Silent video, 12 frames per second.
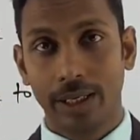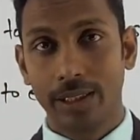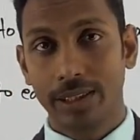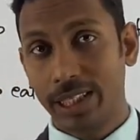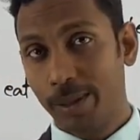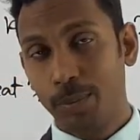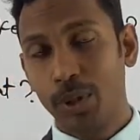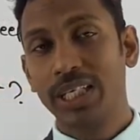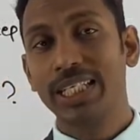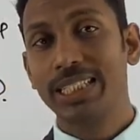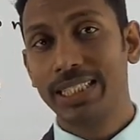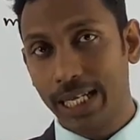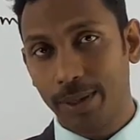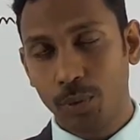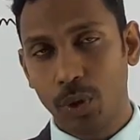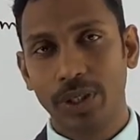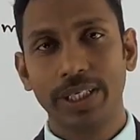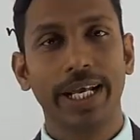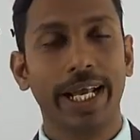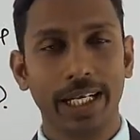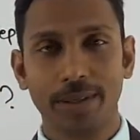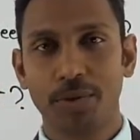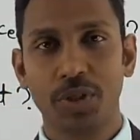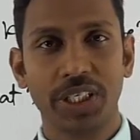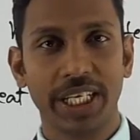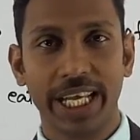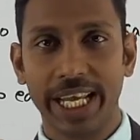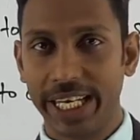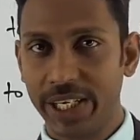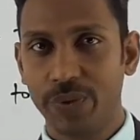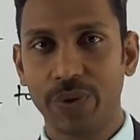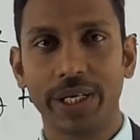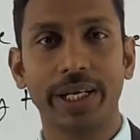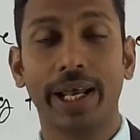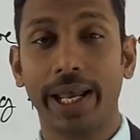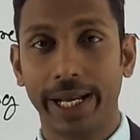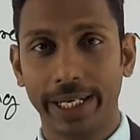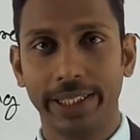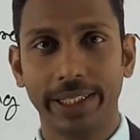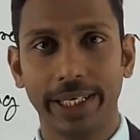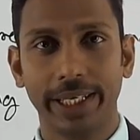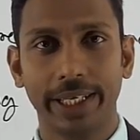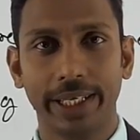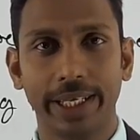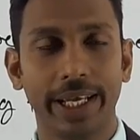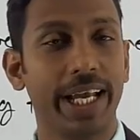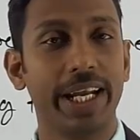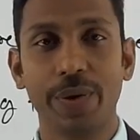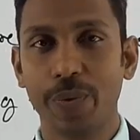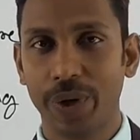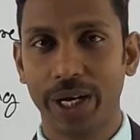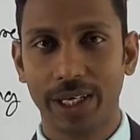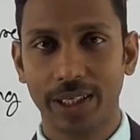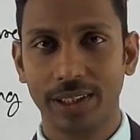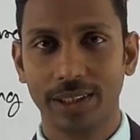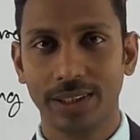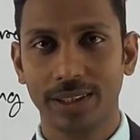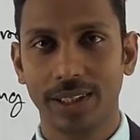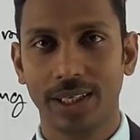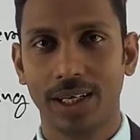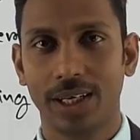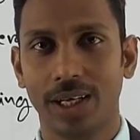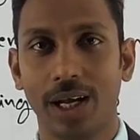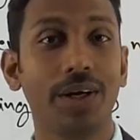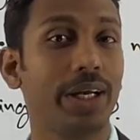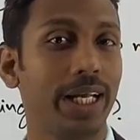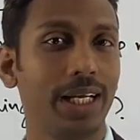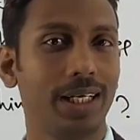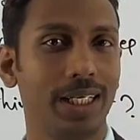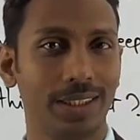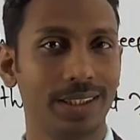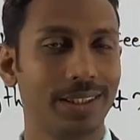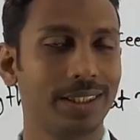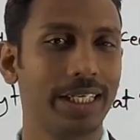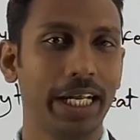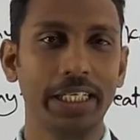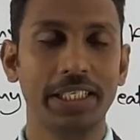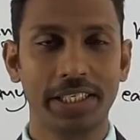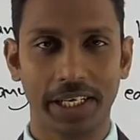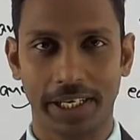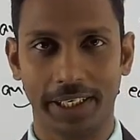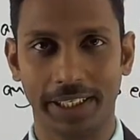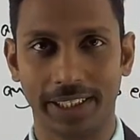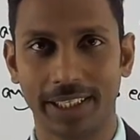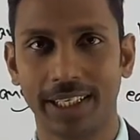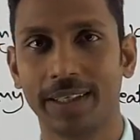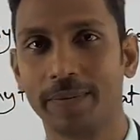somebody, someone, anybody, anyone, anything, anywhere. Okay, let's get started.